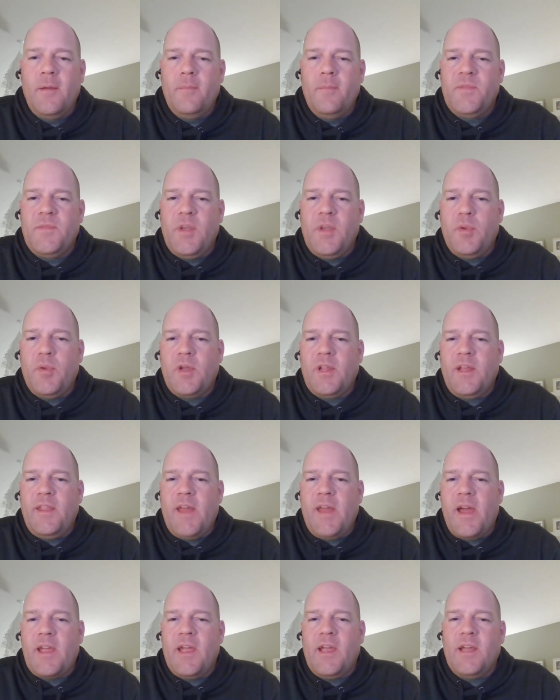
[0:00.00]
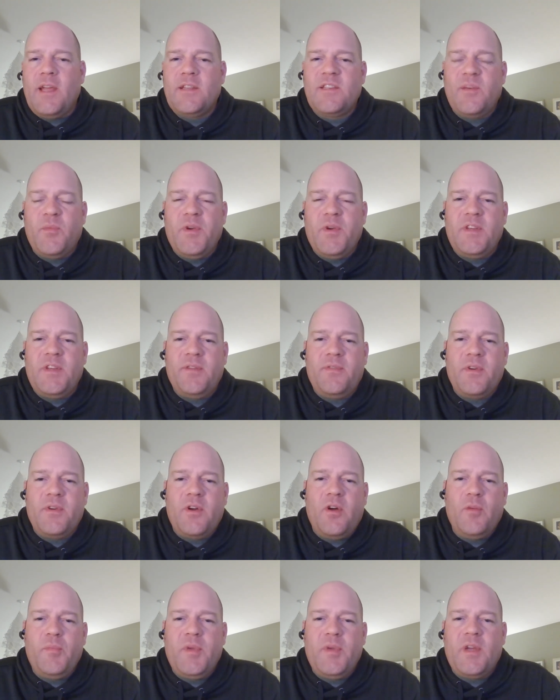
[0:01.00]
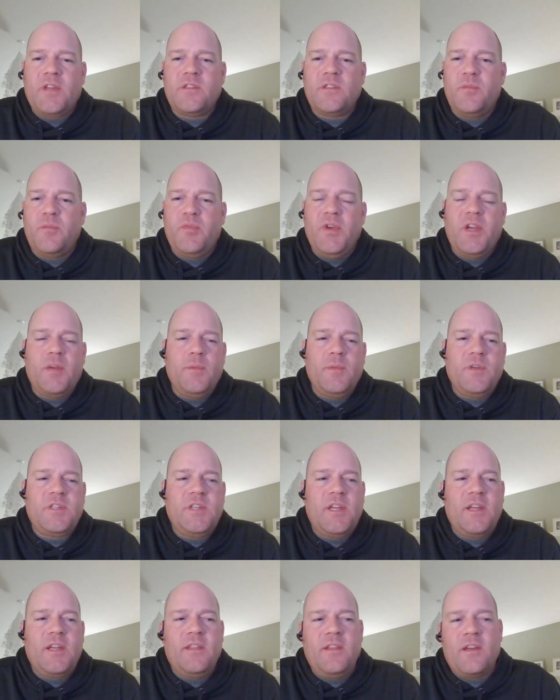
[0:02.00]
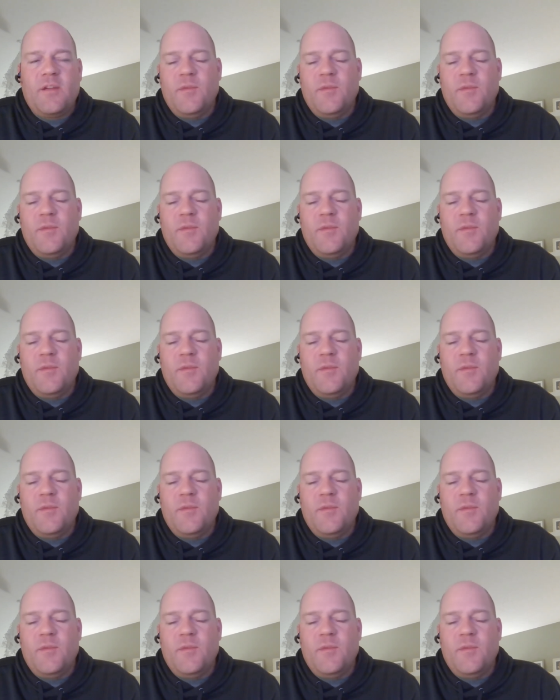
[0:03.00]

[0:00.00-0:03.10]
Typically that can get somewhat difficult because the pre-commissioning and the